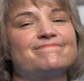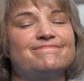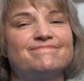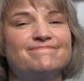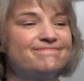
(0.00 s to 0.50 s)

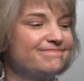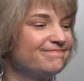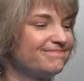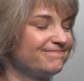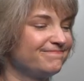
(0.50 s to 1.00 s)

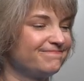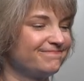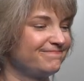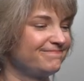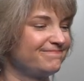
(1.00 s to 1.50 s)

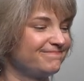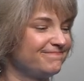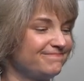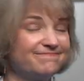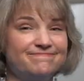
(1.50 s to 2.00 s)

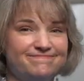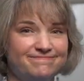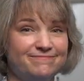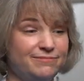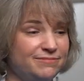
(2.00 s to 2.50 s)

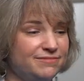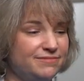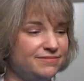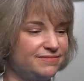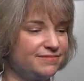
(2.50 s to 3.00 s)

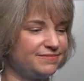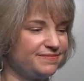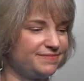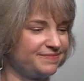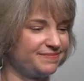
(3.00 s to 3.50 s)

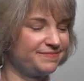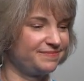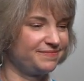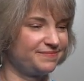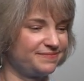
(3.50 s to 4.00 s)

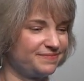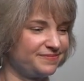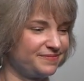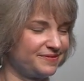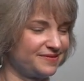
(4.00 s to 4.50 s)

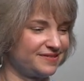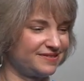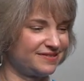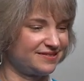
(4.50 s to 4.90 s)
No words are spoken by the person on screen.